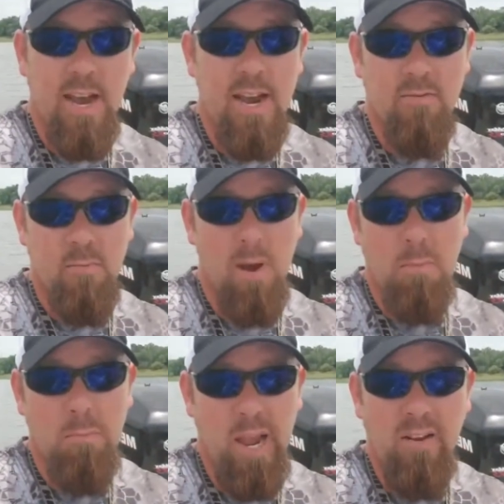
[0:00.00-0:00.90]
of my
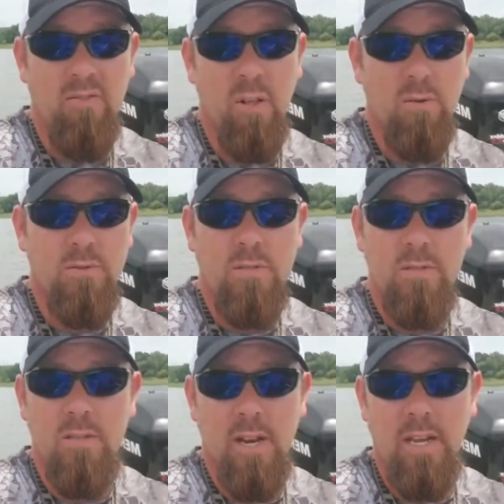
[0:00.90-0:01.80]
peg floats
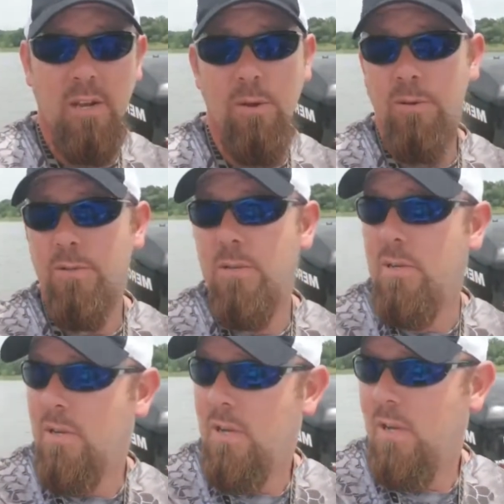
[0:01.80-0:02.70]
that I use.
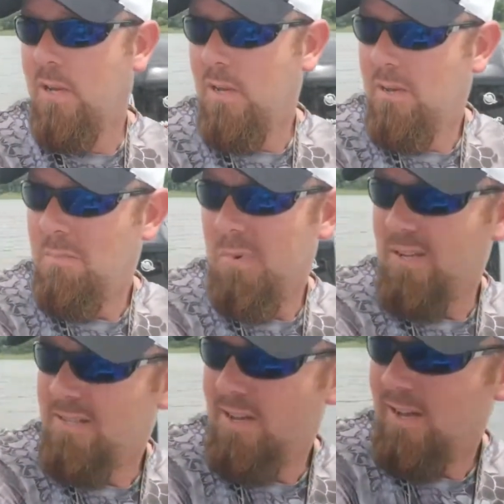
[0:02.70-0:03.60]
But,